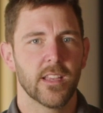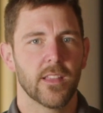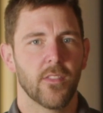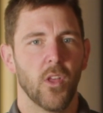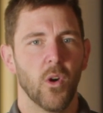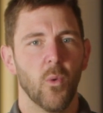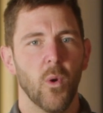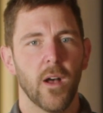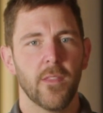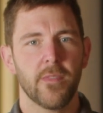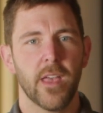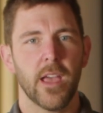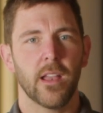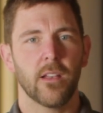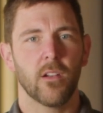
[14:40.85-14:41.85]
it the one
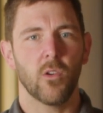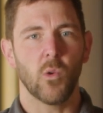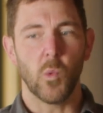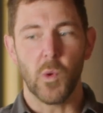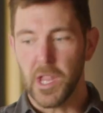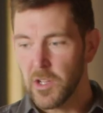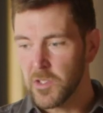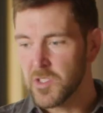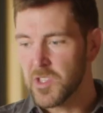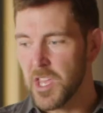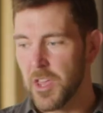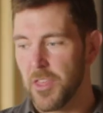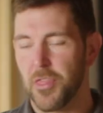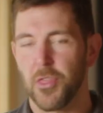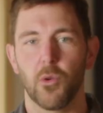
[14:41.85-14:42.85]
that wields the
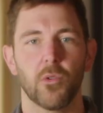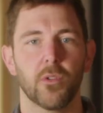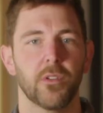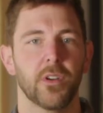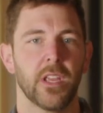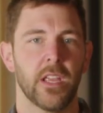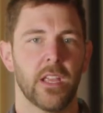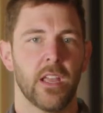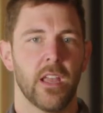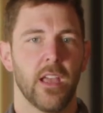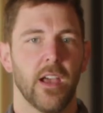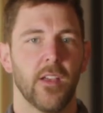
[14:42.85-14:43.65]
authority